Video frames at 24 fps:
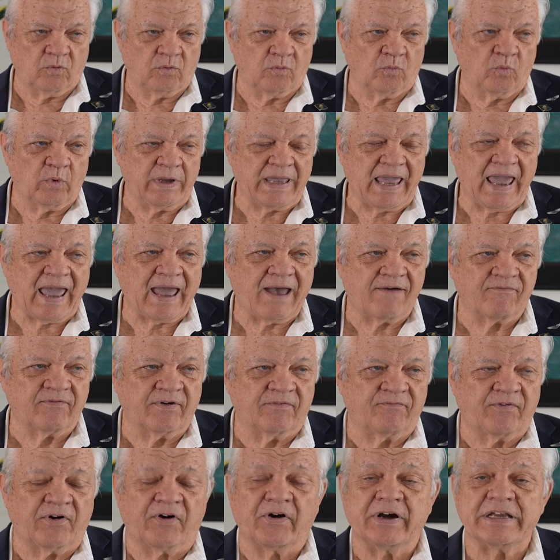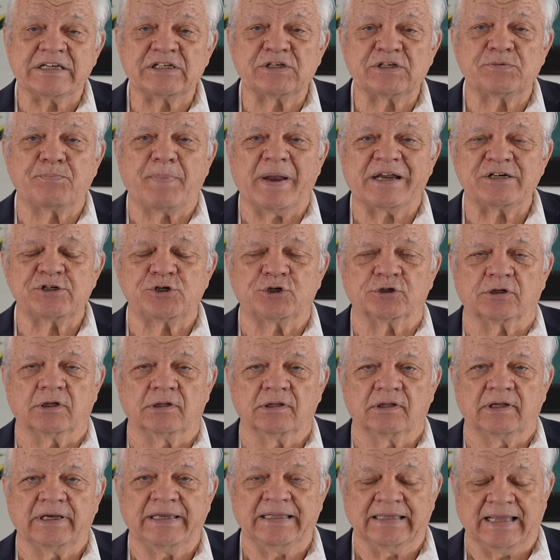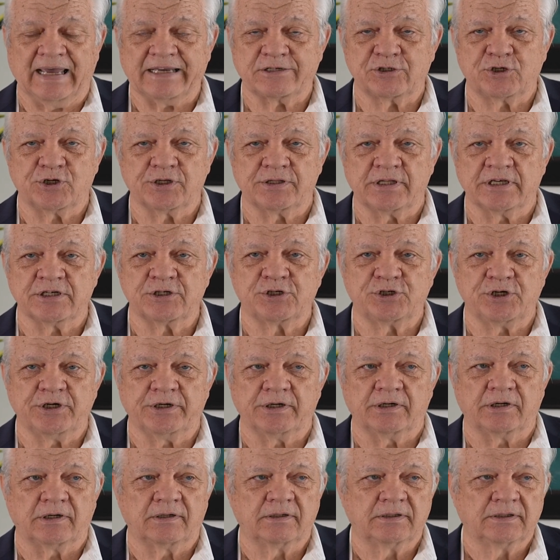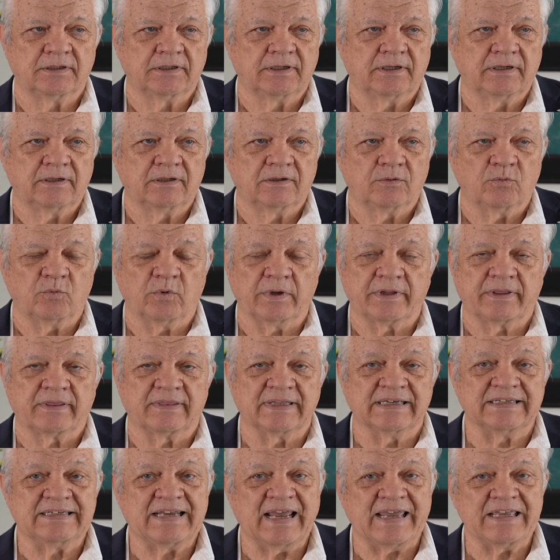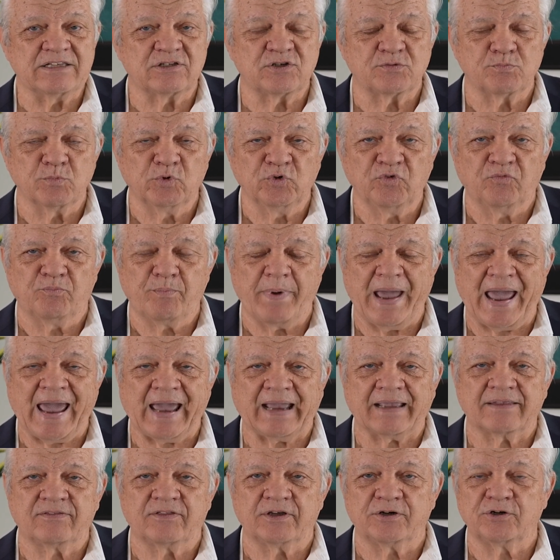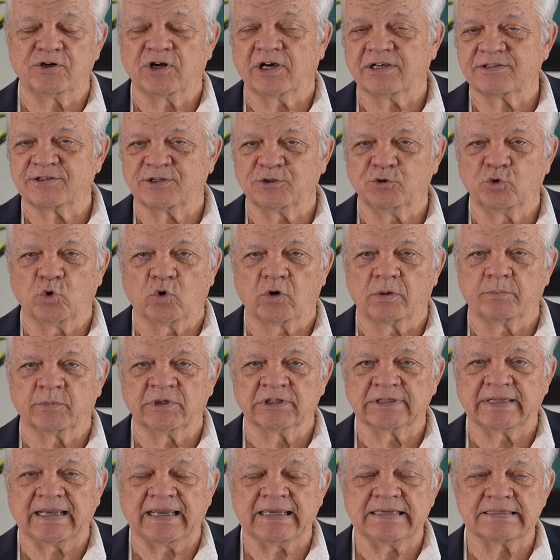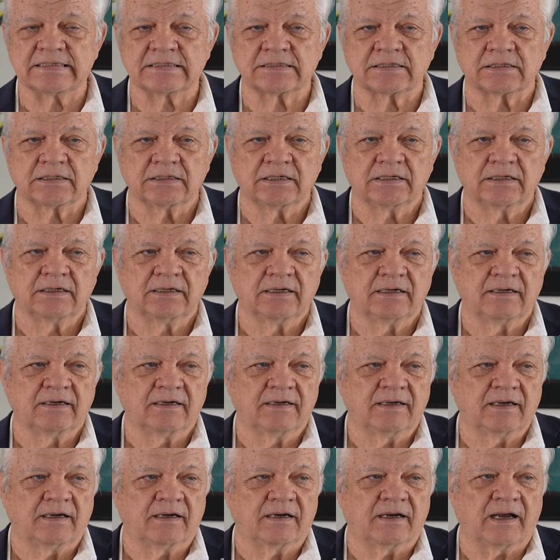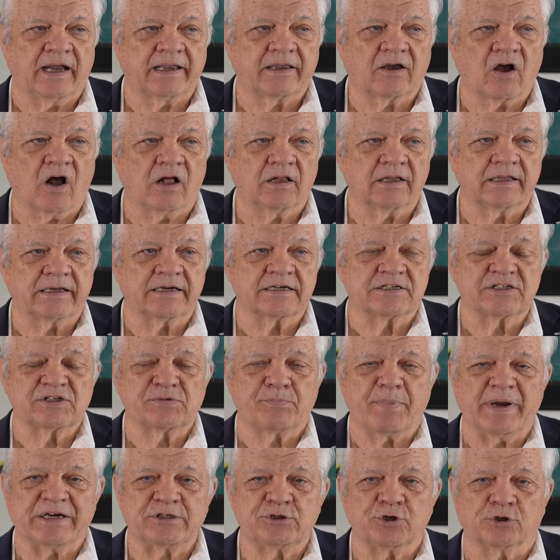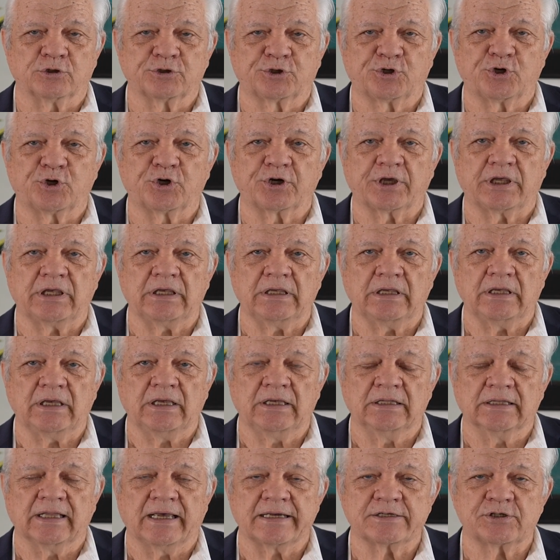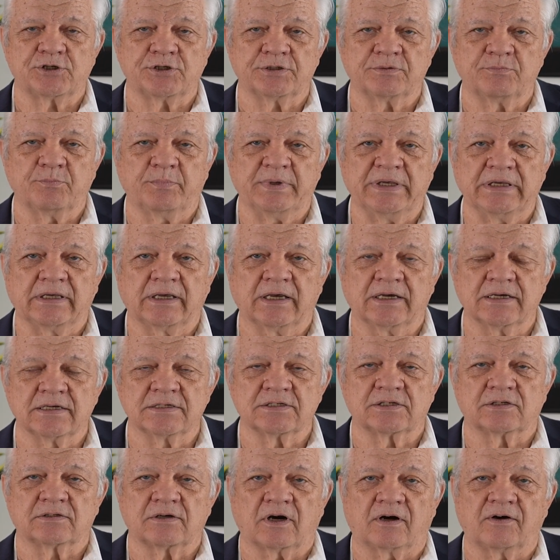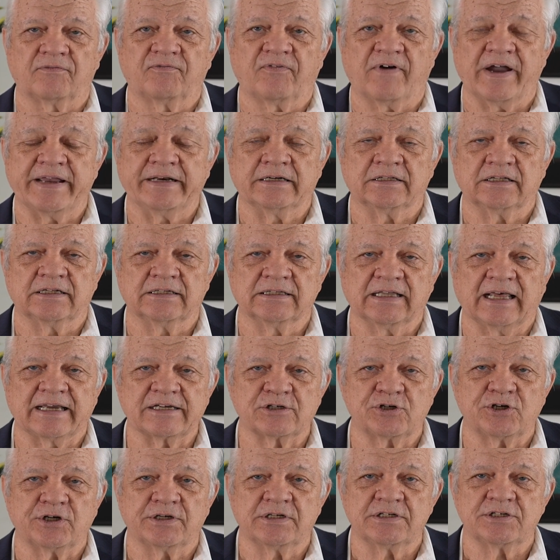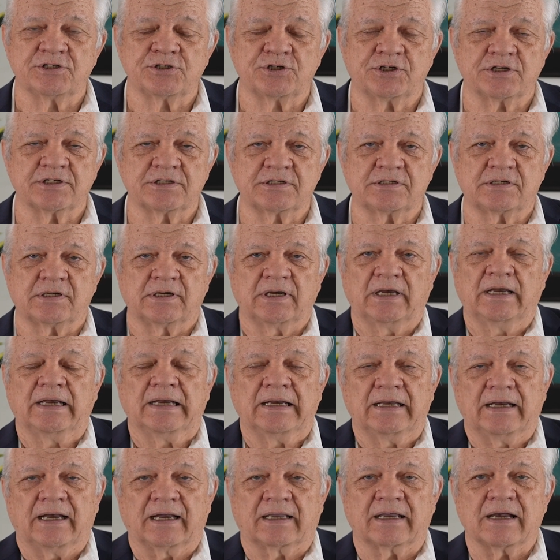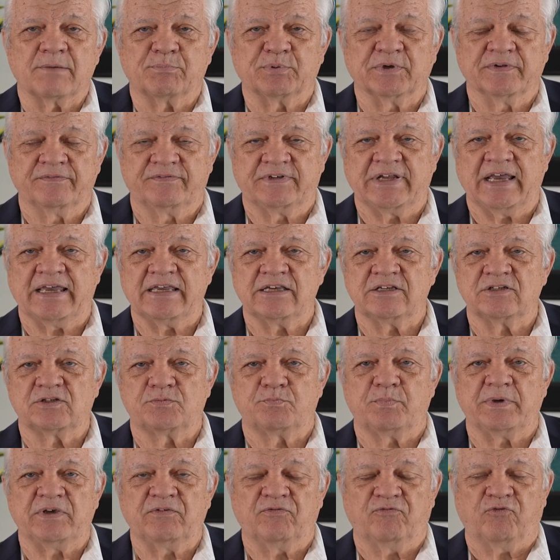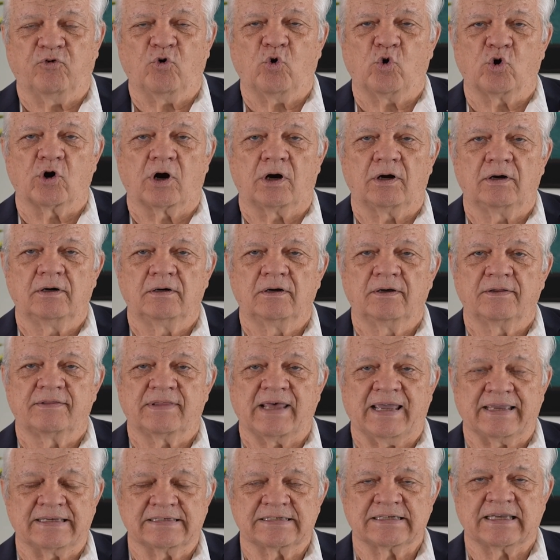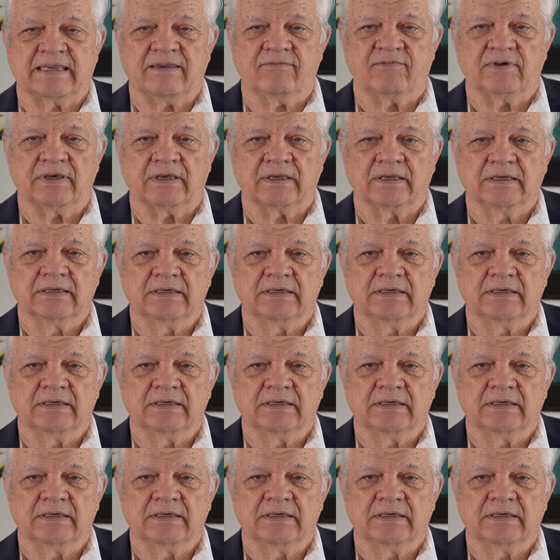we have a very special election this year with the dates moved back. They're not the normal dates. I call it a special turkey election because our final election is just a couple of days before Thanksgiving.